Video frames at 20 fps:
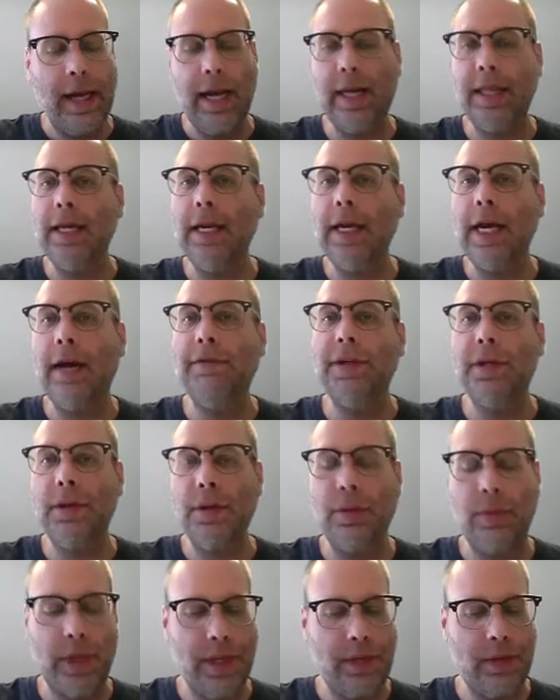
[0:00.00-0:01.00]
And then after
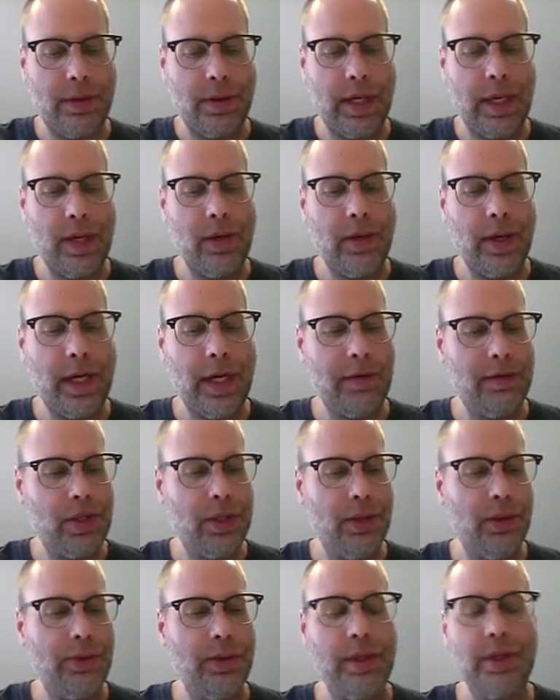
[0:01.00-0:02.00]
the wondering, you'll have
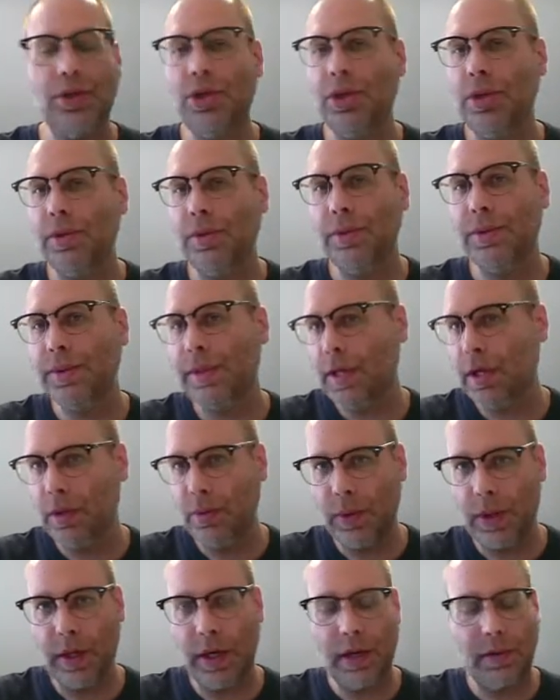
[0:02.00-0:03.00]
children choose their
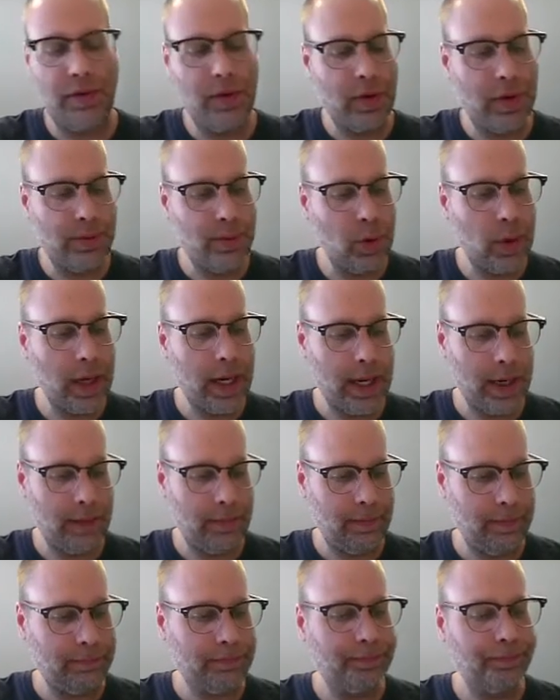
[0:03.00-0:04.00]
work for the
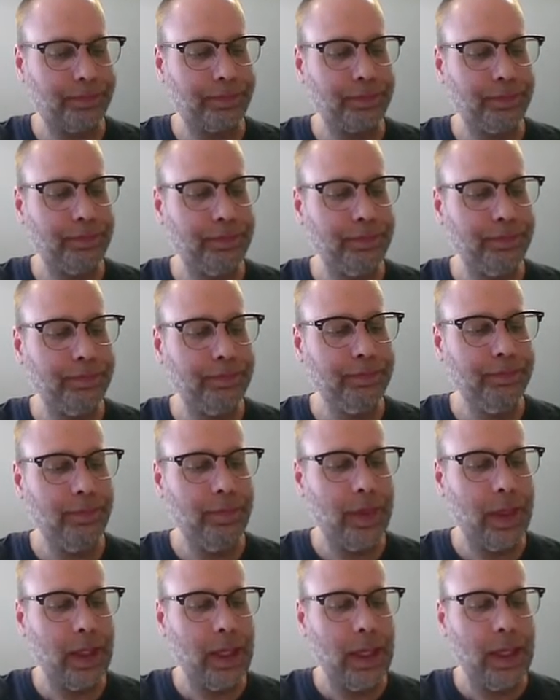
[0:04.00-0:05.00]
morning.
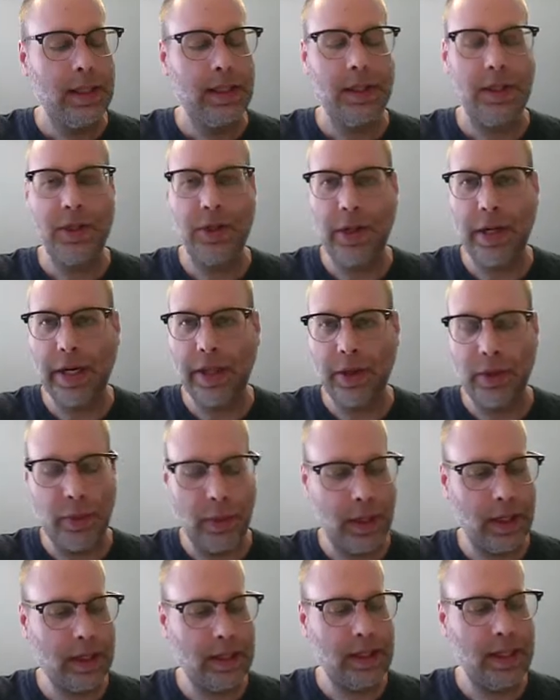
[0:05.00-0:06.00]
During the
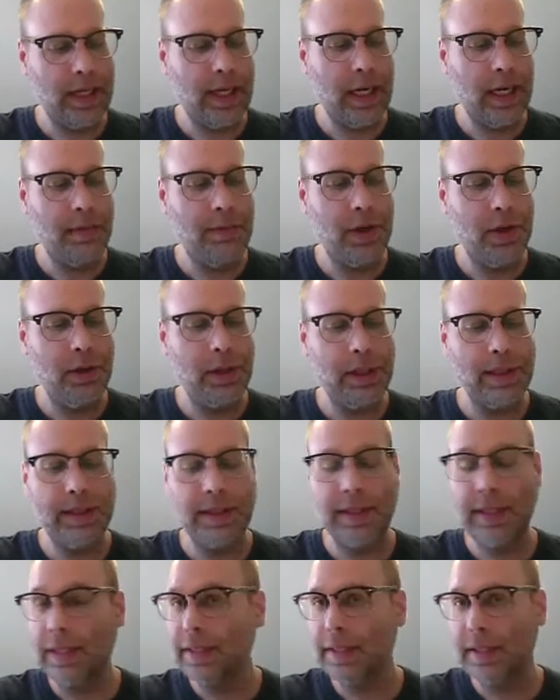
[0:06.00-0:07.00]
work time, you'll
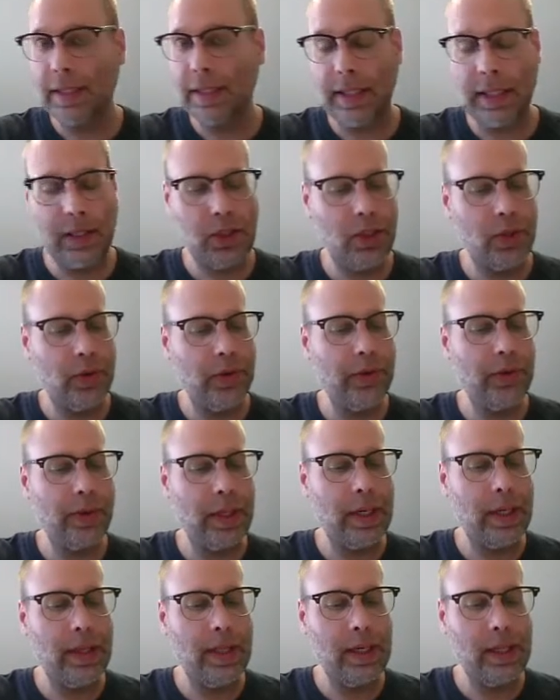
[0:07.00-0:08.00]
assist any
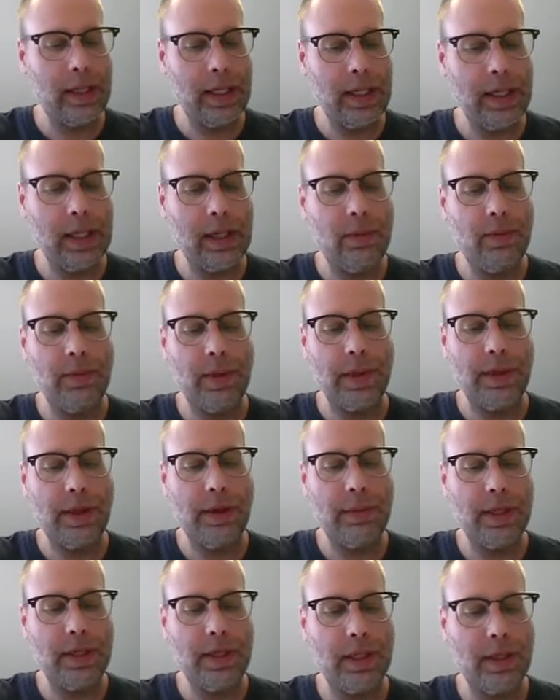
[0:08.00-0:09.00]
children that need with
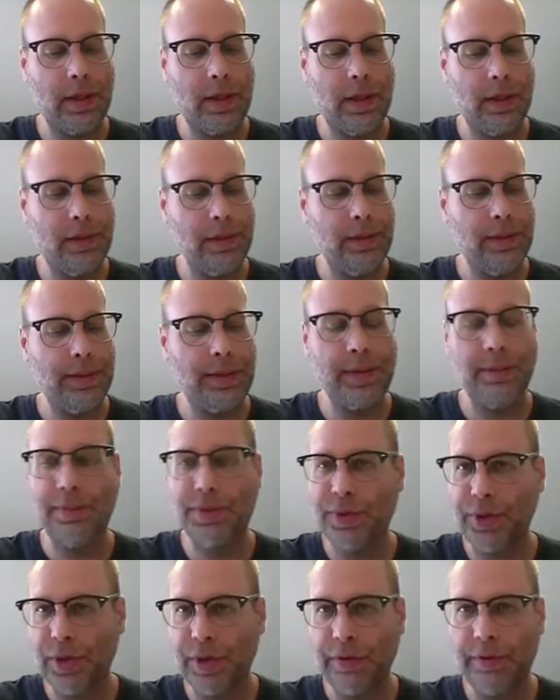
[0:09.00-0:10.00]
their materials,
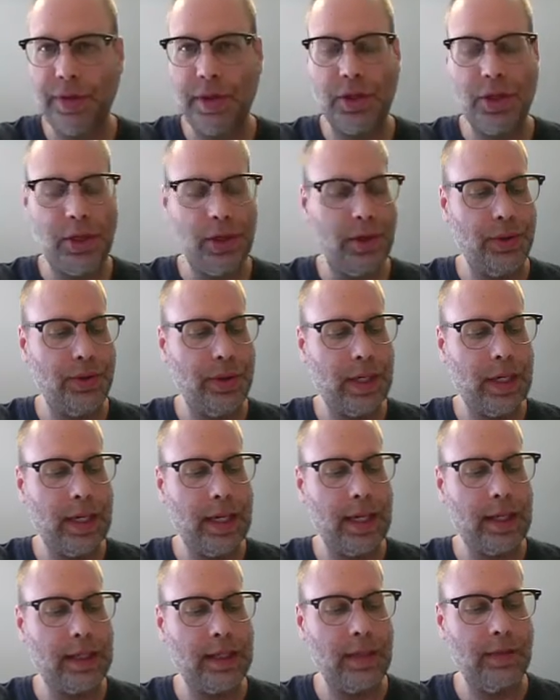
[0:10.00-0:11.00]
observe the children in
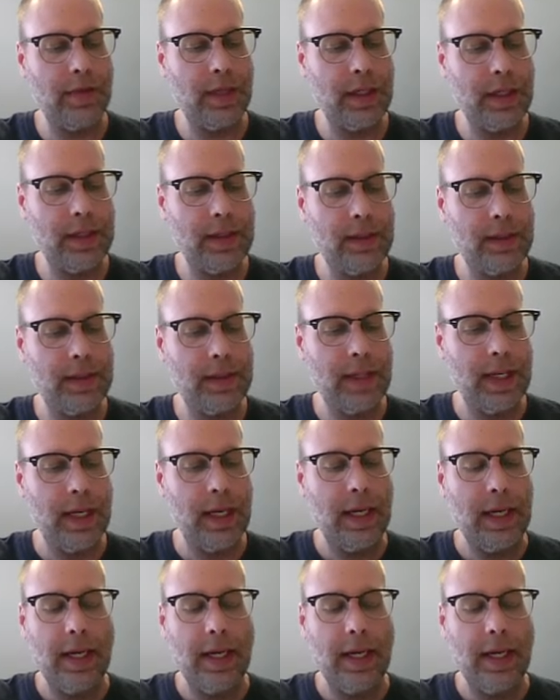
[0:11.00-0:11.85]
activities.